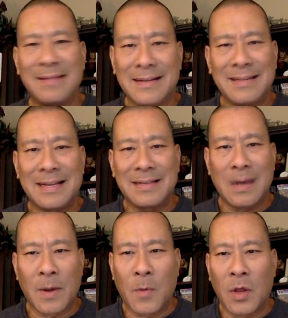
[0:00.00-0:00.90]
That's not
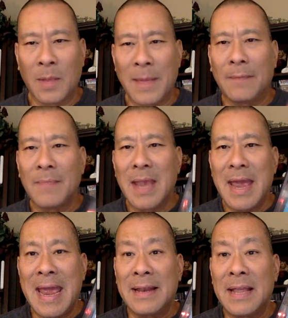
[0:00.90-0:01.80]
what I'm all about.
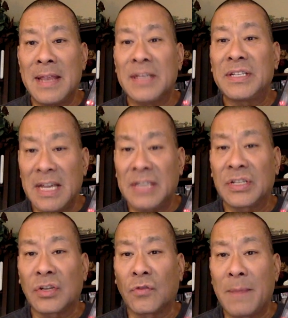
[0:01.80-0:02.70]
And this is a
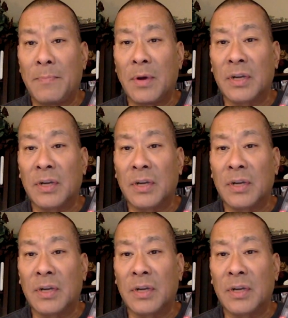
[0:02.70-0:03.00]
great book.